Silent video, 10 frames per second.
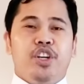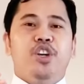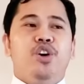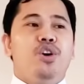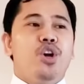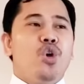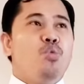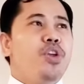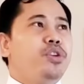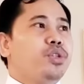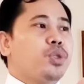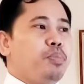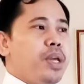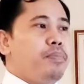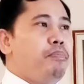You know, when you
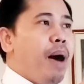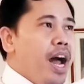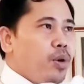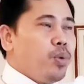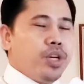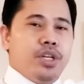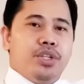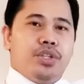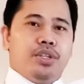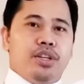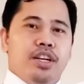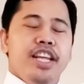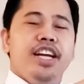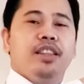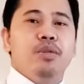speak bad words,
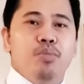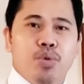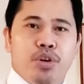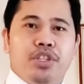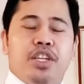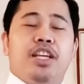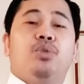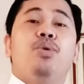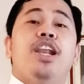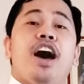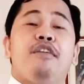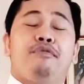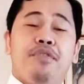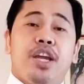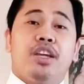negative words, it will
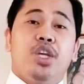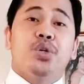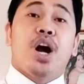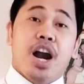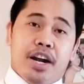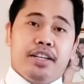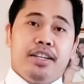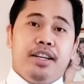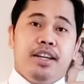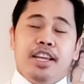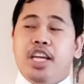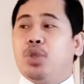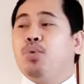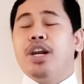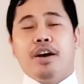affect your heart. It
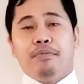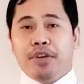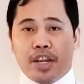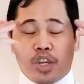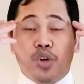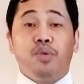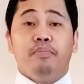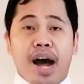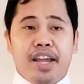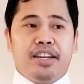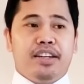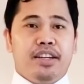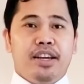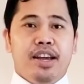will affect your mind.